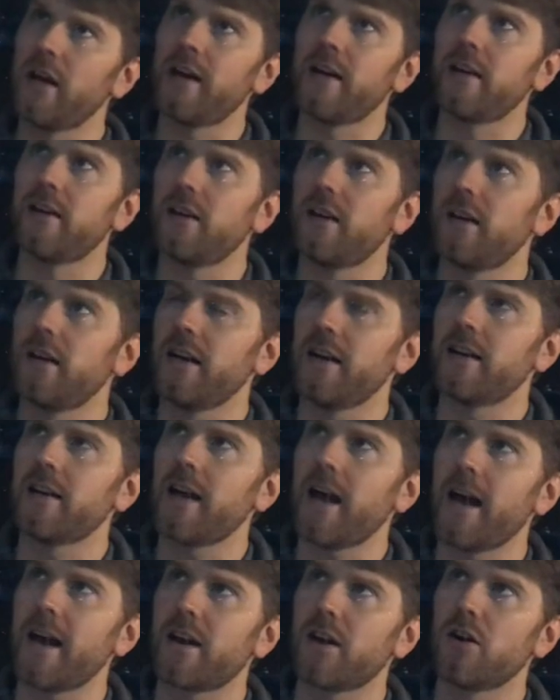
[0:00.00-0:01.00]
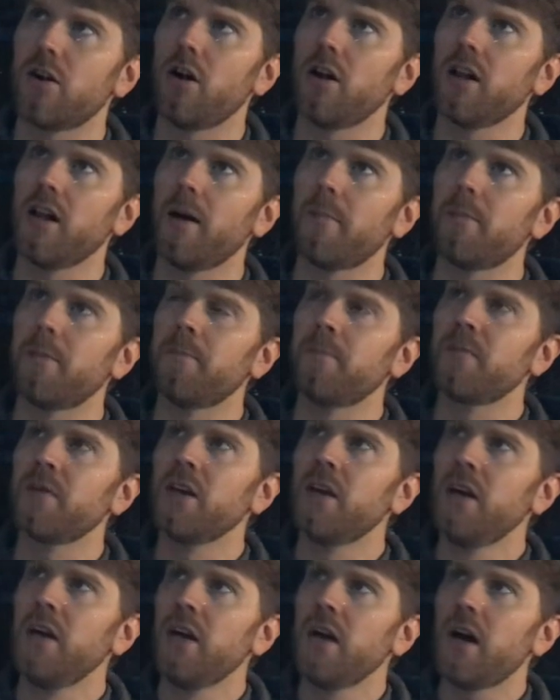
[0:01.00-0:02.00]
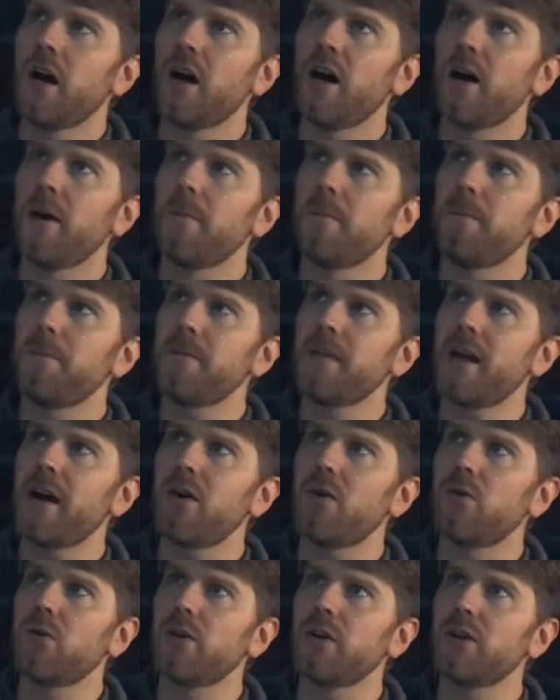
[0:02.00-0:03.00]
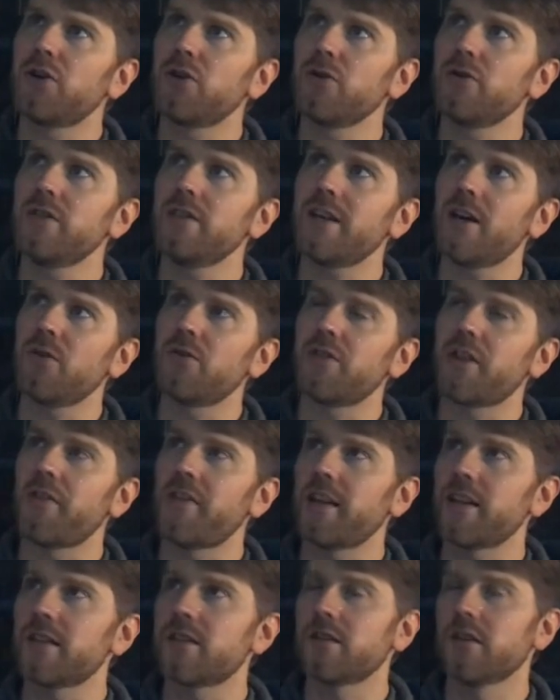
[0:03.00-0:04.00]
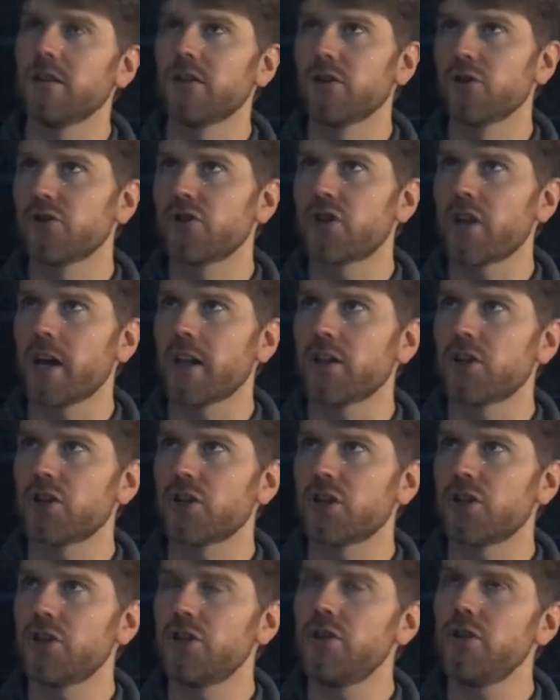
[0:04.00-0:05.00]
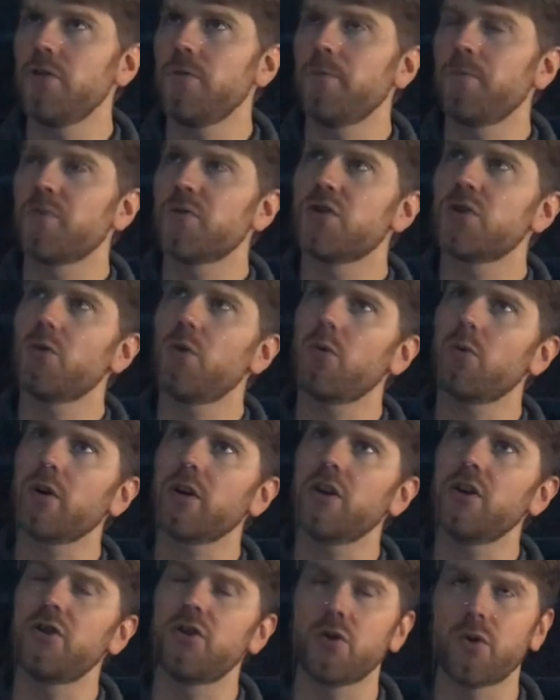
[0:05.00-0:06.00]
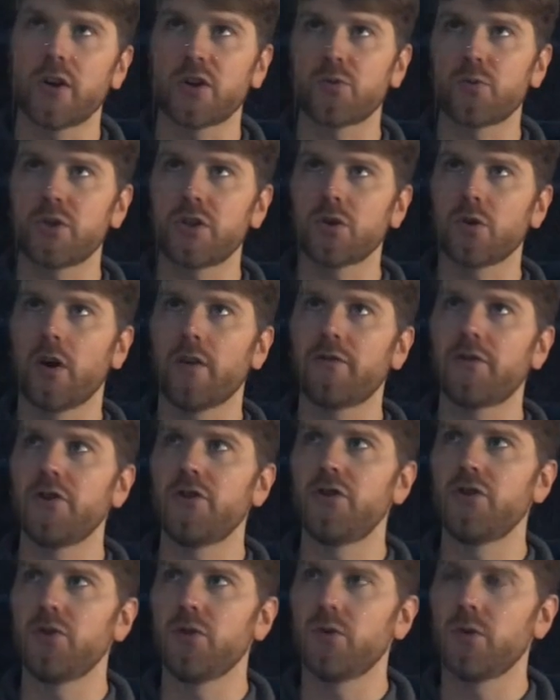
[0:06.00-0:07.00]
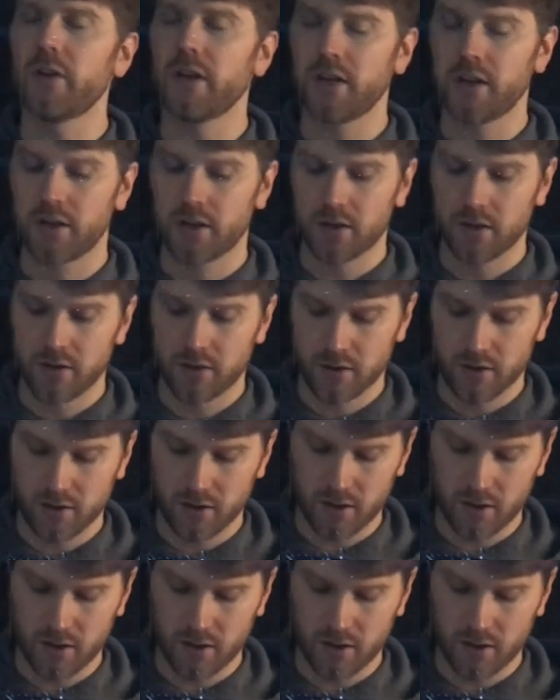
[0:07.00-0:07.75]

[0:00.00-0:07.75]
and add it all up. Now, it turns out that that's a little challenging to do. So what we're going to do, as we so often do in